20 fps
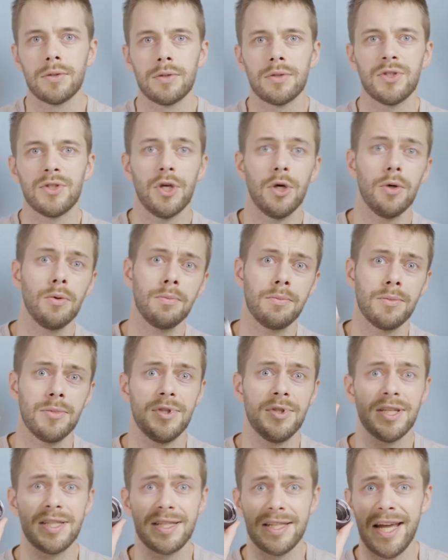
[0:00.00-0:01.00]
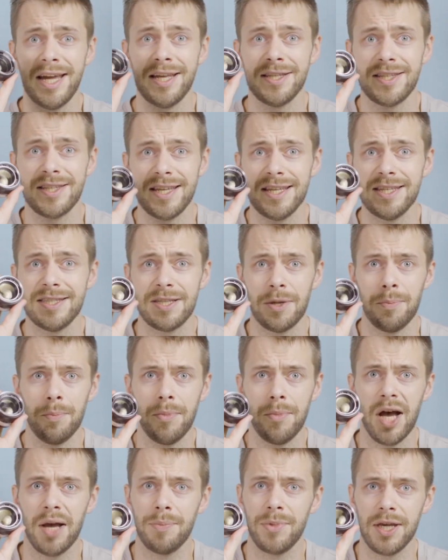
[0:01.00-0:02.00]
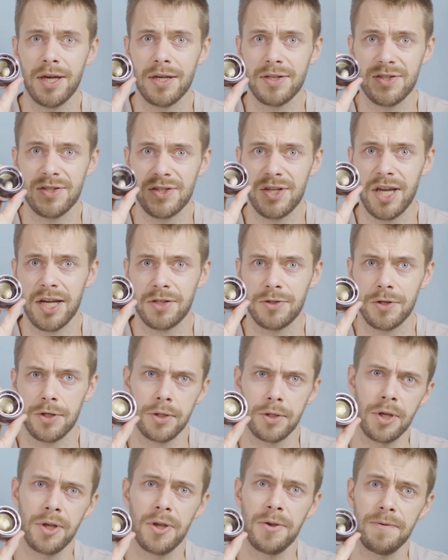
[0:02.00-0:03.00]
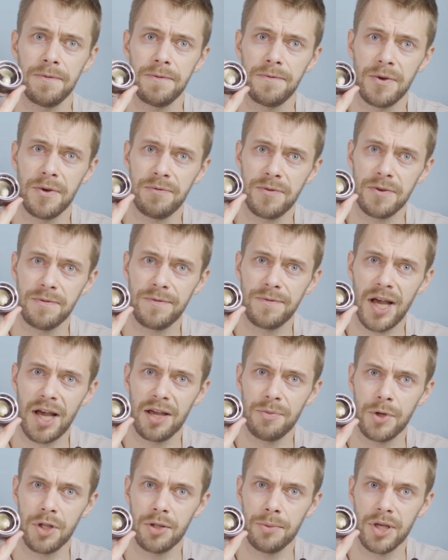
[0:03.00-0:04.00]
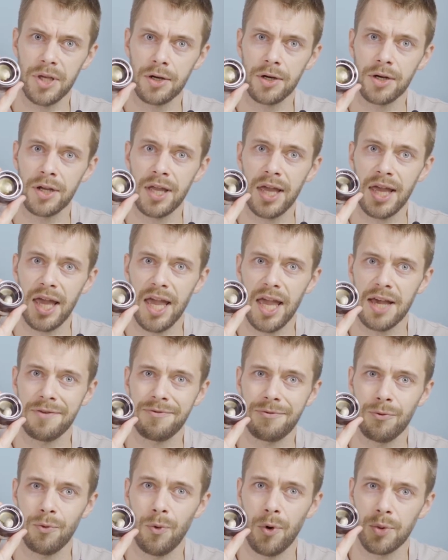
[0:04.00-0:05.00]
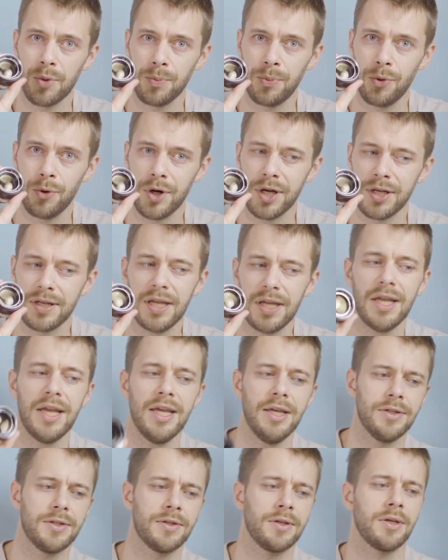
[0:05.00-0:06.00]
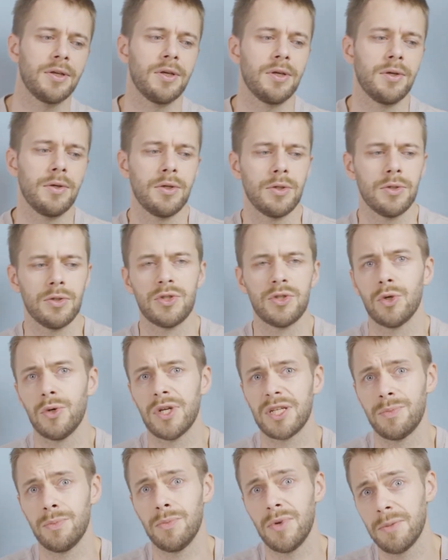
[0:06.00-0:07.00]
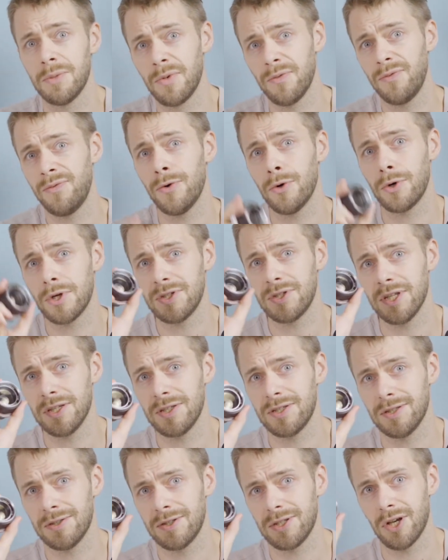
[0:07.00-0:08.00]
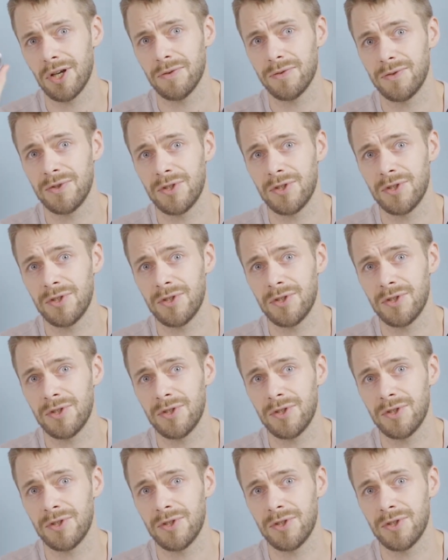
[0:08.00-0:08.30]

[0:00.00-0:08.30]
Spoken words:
So this lens is the Mamiya Sekor 55mm F1.8. So it has a minimum focus distance of